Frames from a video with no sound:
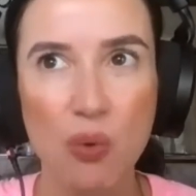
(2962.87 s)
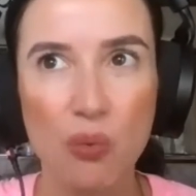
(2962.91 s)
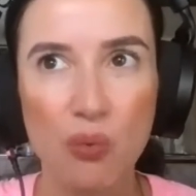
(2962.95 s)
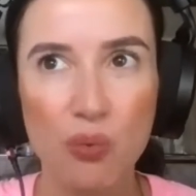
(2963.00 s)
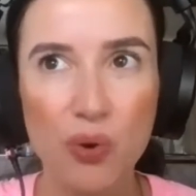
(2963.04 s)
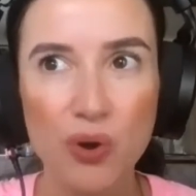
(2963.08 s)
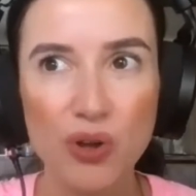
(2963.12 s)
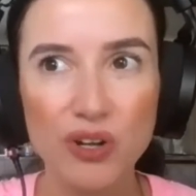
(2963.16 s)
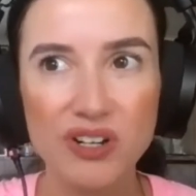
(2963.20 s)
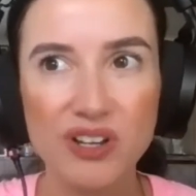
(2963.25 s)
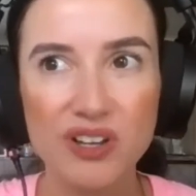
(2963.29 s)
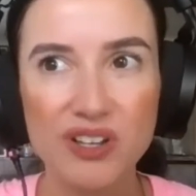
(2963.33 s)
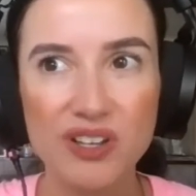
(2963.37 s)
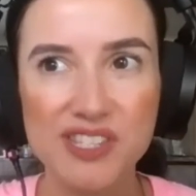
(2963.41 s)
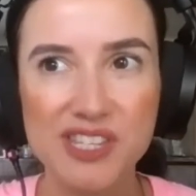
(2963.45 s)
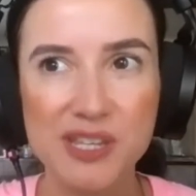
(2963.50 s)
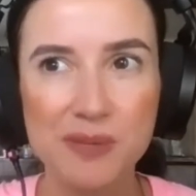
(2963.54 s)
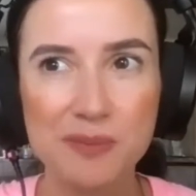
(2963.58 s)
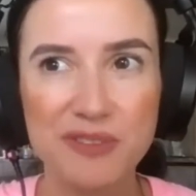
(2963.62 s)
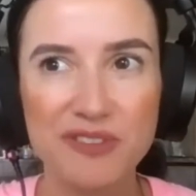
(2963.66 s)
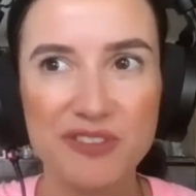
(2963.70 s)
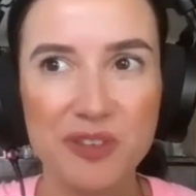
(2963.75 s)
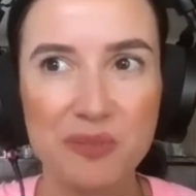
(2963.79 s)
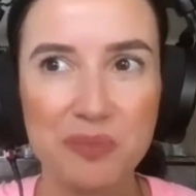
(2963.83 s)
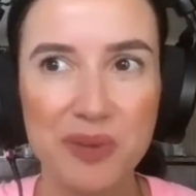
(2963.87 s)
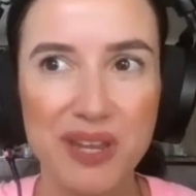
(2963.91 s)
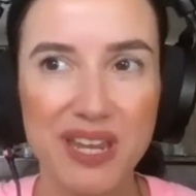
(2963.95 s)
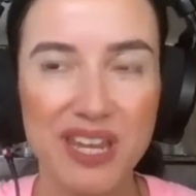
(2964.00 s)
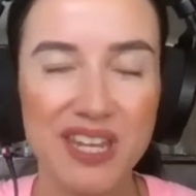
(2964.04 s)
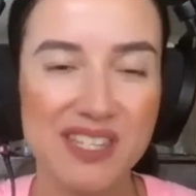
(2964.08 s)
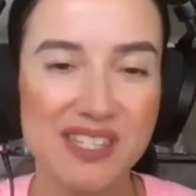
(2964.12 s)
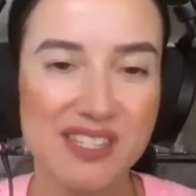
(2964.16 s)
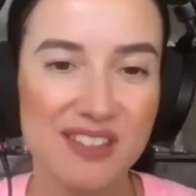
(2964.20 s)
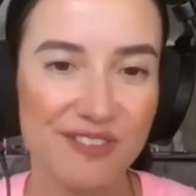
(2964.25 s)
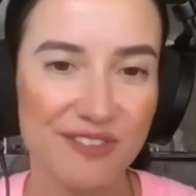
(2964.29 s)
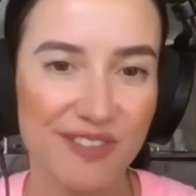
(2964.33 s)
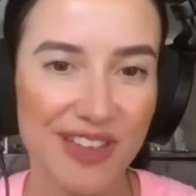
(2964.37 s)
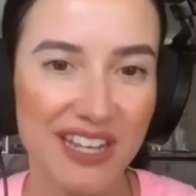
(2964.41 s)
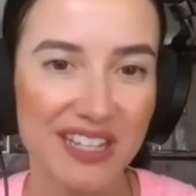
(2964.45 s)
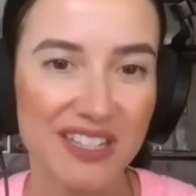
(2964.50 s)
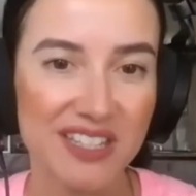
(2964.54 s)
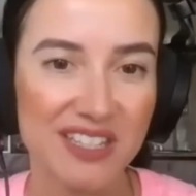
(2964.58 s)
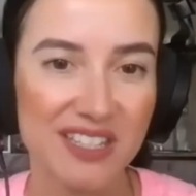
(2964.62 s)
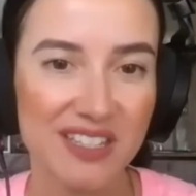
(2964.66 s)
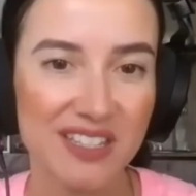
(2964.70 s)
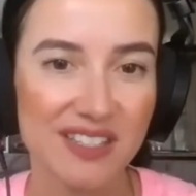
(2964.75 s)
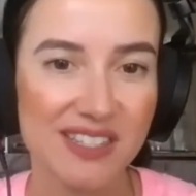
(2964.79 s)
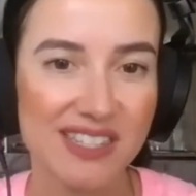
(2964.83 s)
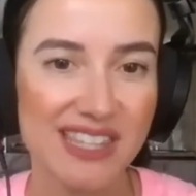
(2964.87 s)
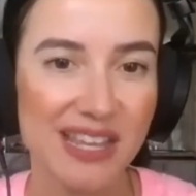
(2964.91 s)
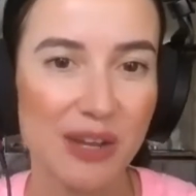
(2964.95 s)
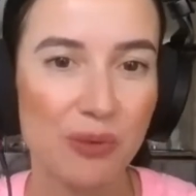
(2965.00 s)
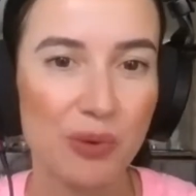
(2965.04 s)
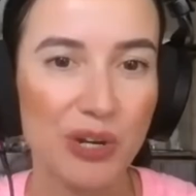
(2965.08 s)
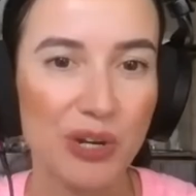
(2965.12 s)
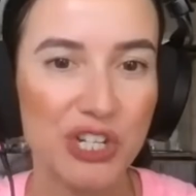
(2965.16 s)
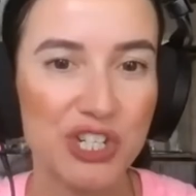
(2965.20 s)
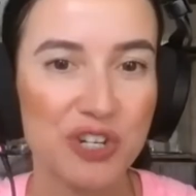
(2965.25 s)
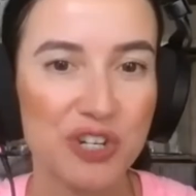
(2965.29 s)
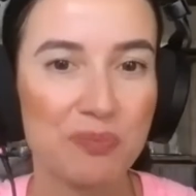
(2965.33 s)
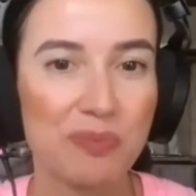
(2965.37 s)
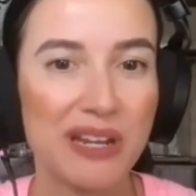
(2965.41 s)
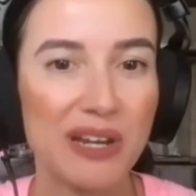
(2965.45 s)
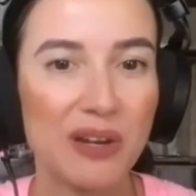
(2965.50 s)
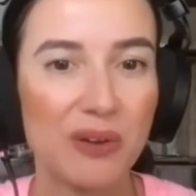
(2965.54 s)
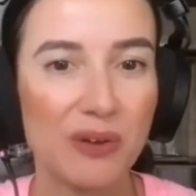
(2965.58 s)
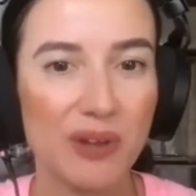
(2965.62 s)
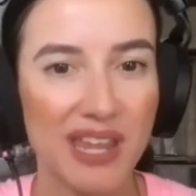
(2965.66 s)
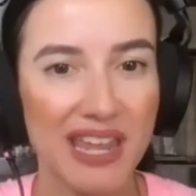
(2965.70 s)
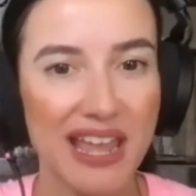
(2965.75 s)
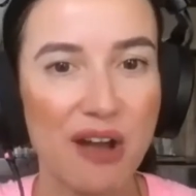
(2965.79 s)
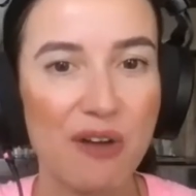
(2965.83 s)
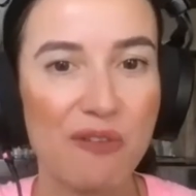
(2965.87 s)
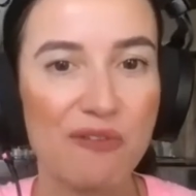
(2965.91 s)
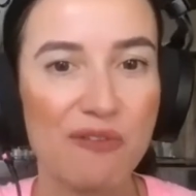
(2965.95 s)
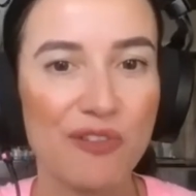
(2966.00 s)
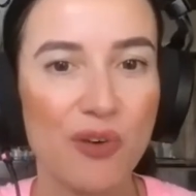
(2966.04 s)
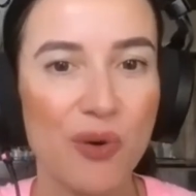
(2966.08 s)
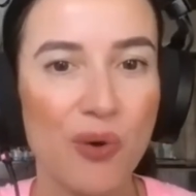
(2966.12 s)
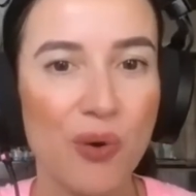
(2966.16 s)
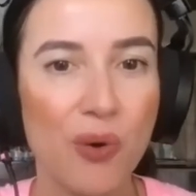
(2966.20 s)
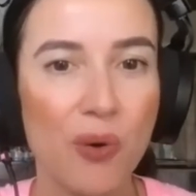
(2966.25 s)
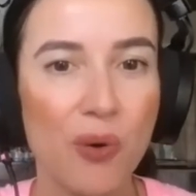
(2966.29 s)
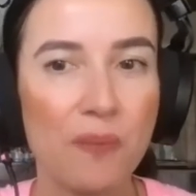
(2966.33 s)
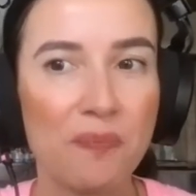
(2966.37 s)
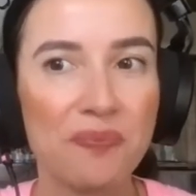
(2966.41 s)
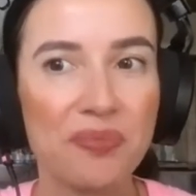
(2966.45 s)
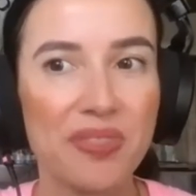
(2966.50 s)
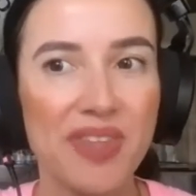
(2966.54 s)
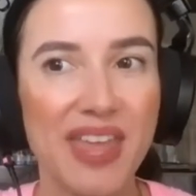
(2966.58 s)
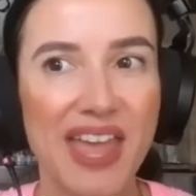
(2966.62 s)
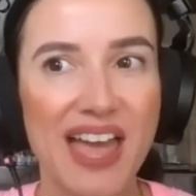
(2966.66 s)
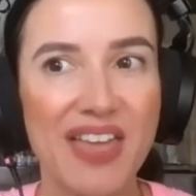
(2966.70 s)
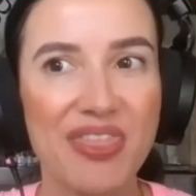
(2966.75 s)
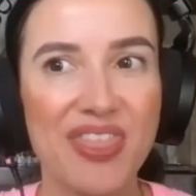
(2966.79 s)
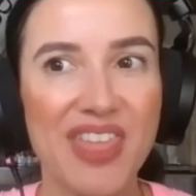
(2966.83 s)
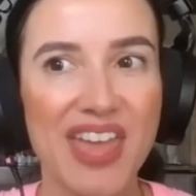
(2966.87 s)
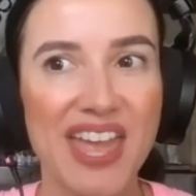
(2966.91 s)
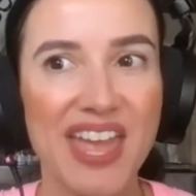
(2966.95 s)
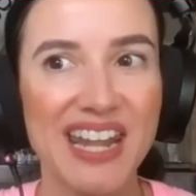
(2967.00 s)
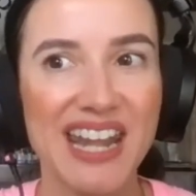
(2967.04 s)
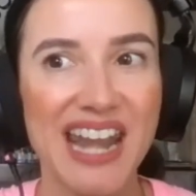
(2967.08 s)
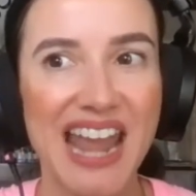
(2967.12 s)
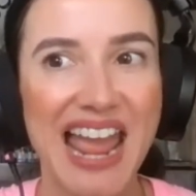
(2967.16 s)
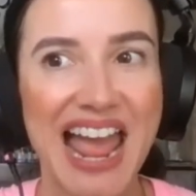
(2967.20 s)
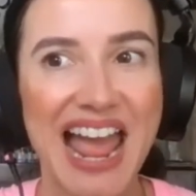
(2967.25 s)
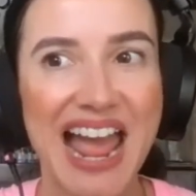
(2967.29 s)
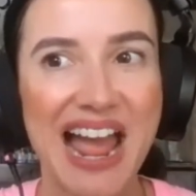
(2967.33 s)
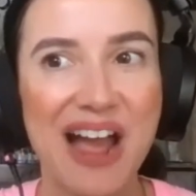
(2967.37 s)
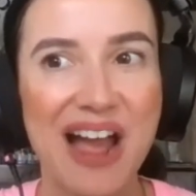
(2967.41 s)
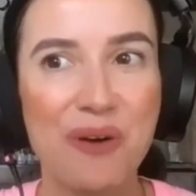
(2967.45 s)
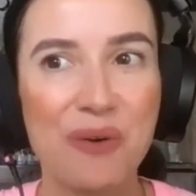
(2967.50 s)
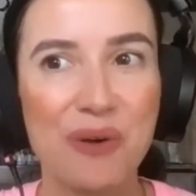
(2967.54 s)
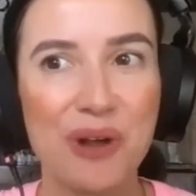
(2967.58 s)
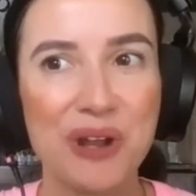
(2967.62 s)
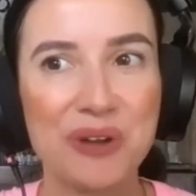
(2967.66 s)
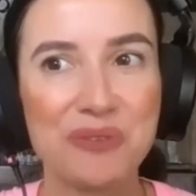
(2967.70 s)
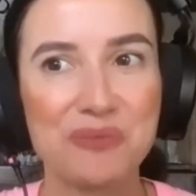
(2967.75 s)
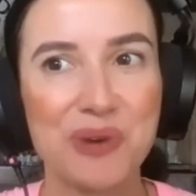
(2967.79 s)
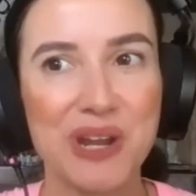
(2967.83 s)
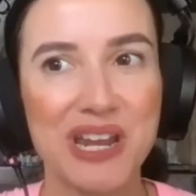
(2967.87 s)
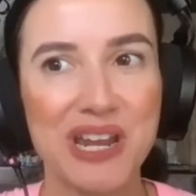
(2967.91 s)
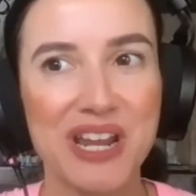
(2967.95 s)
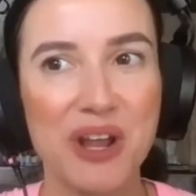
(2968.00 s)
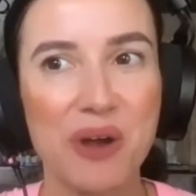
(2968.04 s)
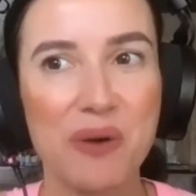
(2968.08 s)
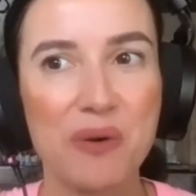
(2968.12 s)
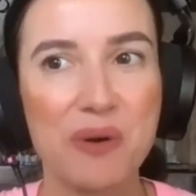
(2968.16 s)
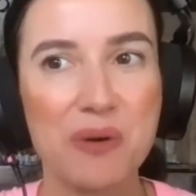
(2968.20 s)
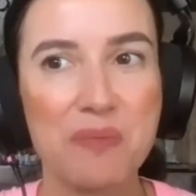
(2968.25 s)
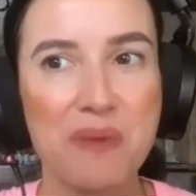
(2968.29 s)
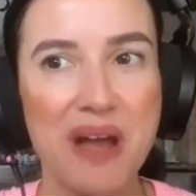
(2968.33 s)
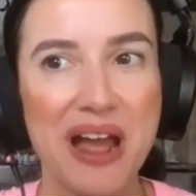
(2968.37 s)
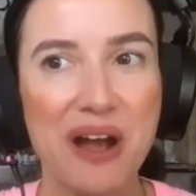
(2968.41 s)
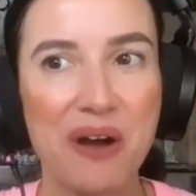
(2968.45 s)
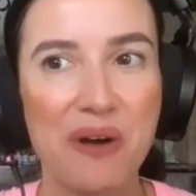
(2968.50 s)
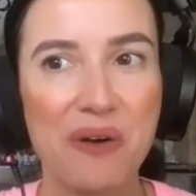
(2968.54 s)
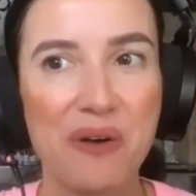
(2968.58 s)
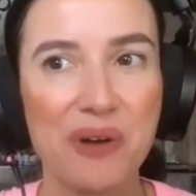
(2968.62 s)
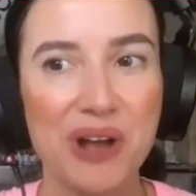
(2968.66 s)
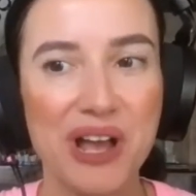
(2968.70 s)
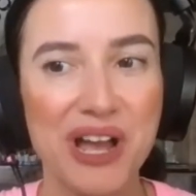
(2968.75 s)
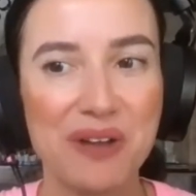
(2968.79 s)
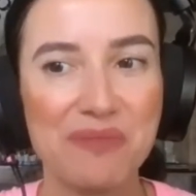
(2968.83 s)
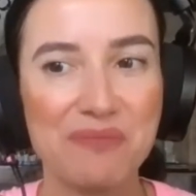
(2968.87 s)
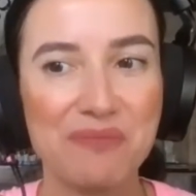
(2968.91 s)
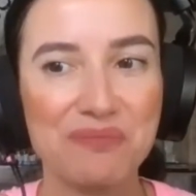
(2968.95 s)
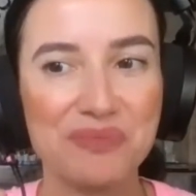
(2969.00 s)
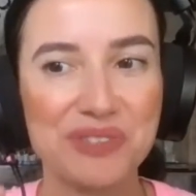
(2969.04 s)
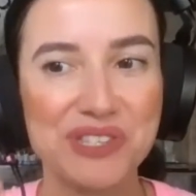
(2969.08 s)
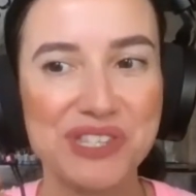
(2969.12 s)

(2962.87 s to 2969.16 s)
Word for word: what are some of the biggest offenders that we should be looking out for and then how can we go about um,